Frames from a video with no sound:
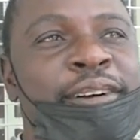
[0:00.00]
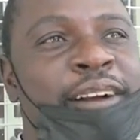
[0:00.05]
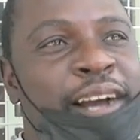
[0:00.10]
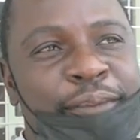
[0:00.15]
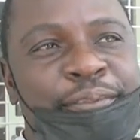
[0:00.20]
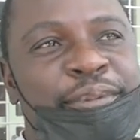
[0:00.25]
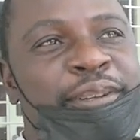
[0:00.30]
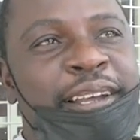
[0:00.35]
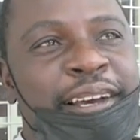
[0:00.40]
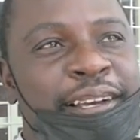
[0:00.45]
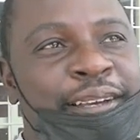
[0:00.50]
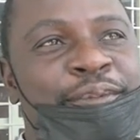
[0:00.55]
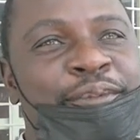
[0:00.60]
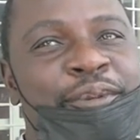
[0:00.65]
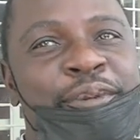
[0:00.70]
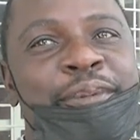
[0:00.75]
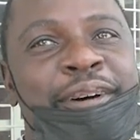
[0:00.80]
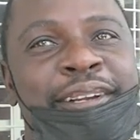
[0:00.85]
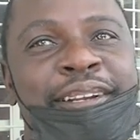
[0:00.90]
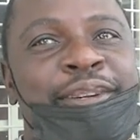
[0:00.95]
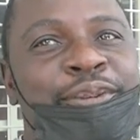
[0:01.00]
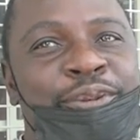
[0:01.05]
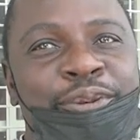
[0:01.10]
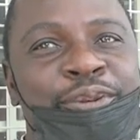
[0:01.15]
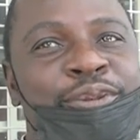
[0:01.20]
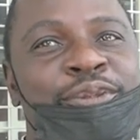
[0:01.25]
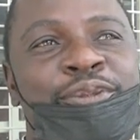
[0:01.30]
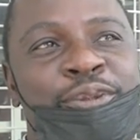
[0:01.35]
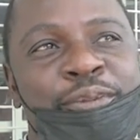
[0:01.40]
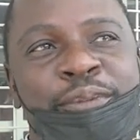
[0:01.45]
Gap in the game commander and
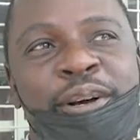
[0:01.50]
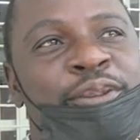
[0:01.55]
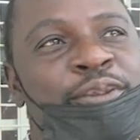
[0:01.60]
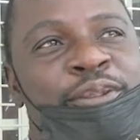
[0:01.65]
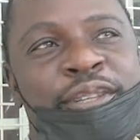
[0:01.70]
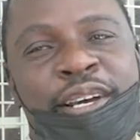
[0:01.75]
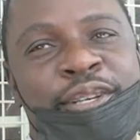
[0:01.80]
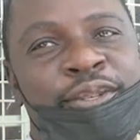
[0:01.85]
do my youth.